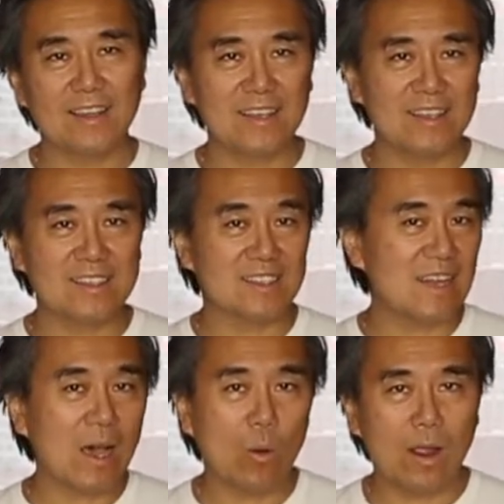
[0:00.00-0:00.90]
it's
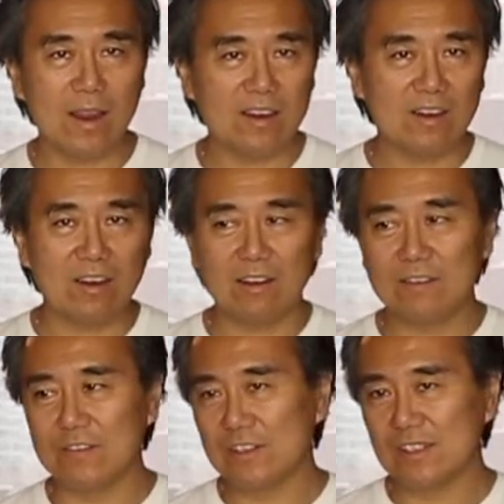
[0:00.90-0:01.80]
not wired at
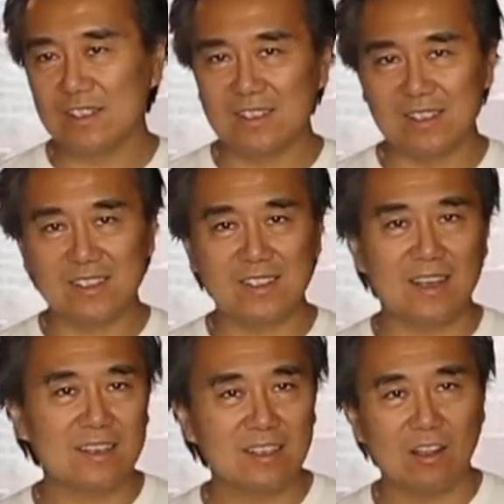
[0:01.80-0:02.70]
all versus the
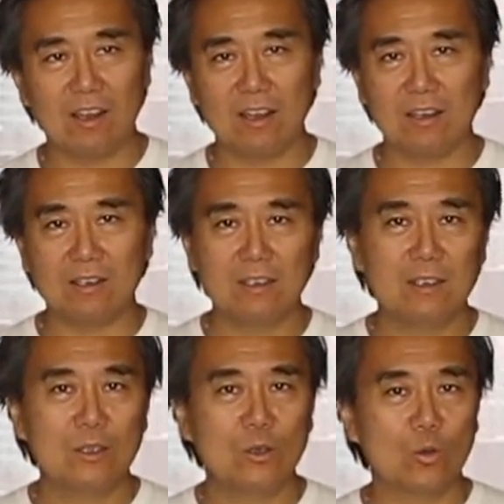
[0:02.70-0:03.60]
son-in-law,
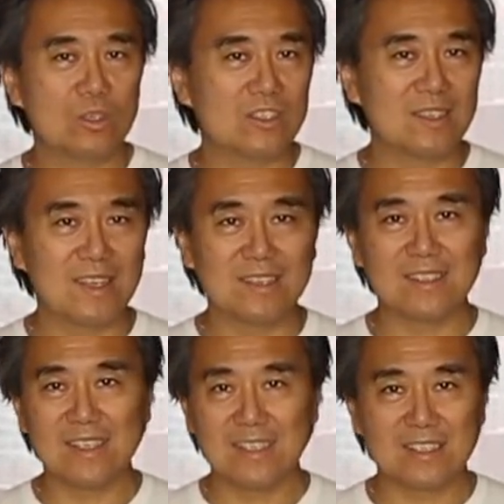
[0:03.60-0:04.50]
which
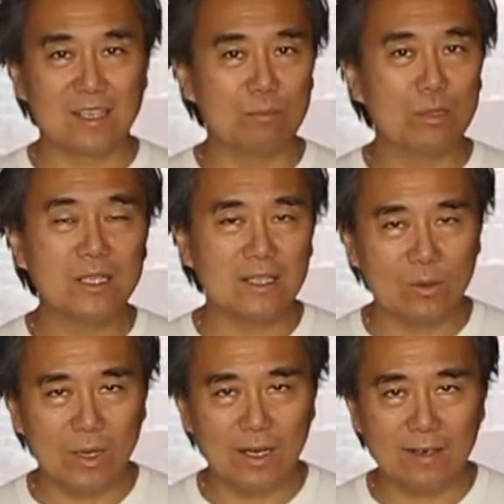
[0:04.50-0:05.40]
says it's completely
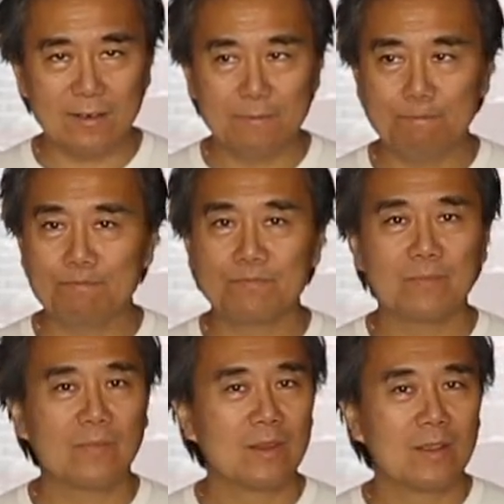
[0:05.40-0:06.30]
wired.
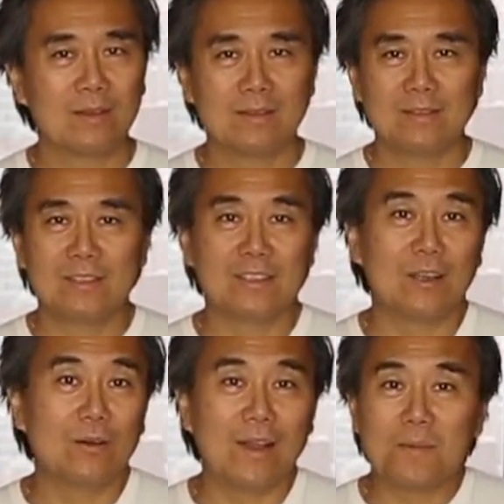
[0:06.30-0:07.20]

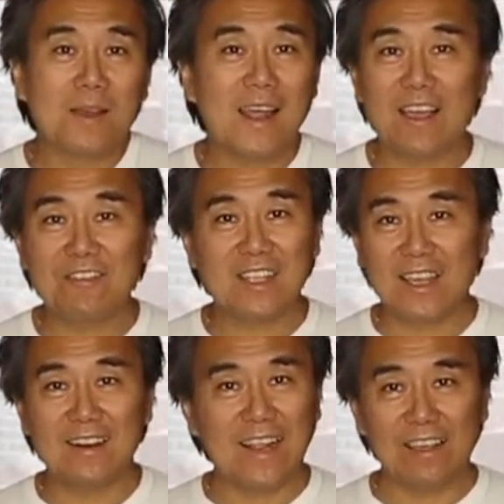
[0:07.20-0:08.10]
So I'm going to have to
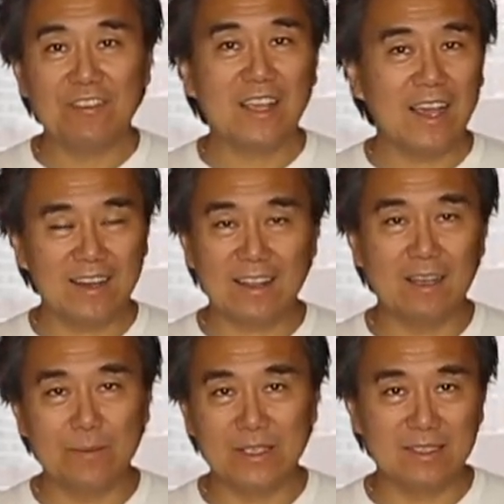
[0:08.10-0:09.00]
get an AV guy to
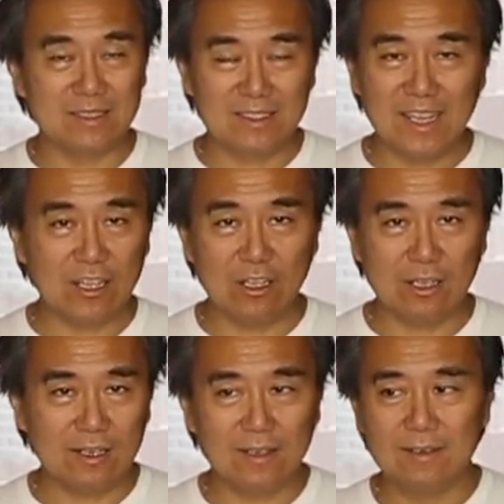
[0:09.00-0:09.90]
come in and take a look.